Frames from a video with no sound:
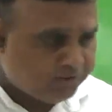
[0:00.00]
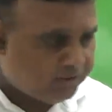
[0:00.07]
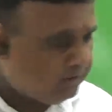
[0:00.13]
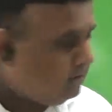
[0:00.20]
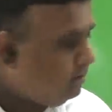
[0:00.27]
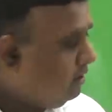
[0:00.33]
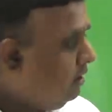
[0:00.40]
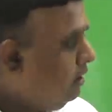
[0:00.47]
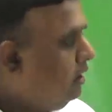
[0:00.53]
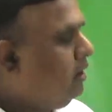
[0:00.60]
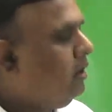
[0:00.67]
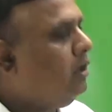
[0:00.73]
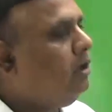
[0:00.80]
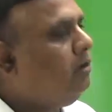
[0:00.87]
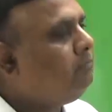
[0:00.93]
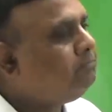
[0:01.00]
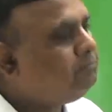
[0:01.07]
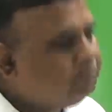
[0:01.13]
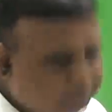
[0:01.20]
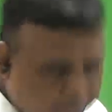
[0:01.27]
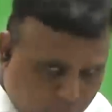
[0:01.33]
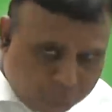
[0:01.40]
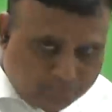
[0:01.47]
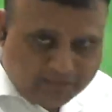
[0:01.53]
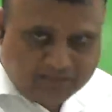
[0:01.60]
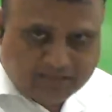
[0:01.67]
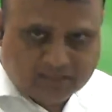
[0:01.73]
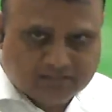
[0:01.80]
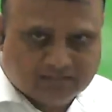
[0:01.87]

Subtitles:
in Bombay case.